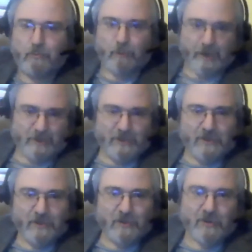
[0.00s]
brings it to
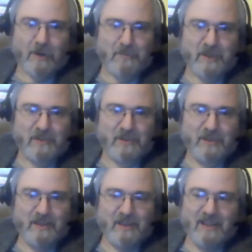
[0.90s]
the tropics.
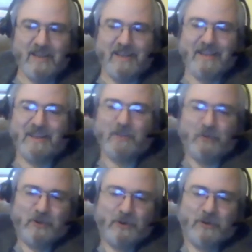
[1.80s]
In
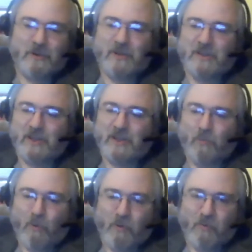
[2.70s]
return, it takes
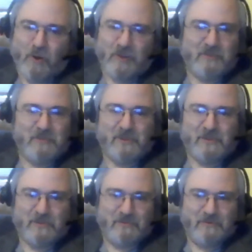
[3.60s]
warm water from
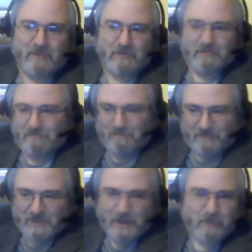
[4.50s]

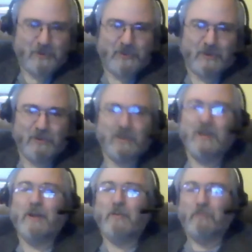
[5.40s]
temperate zone,
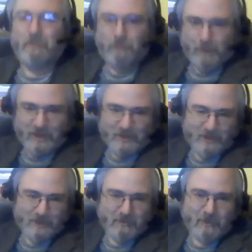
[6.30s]
brings it
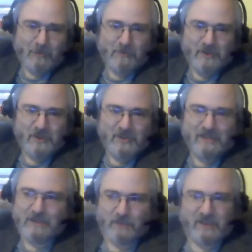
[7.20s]
to the polar region.
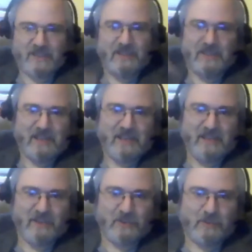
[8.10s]
That's why I said it's a
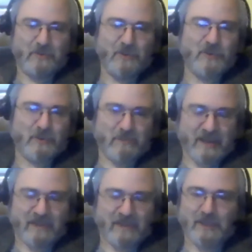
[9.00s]
heat distribution
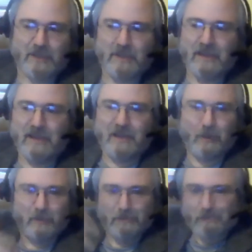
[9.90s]
mechanism. It
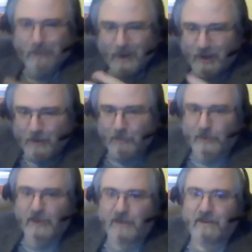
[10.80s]
helps
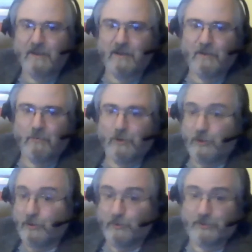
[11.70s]
moderate,
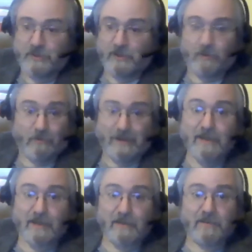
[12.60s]
reduce the
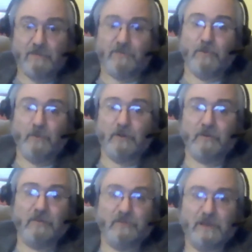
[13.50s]
gradients, if you
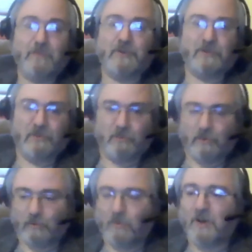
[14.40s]
will, of temperatures
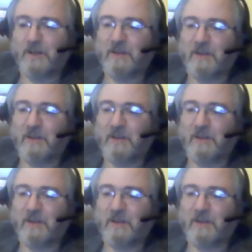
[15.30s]
worldwide.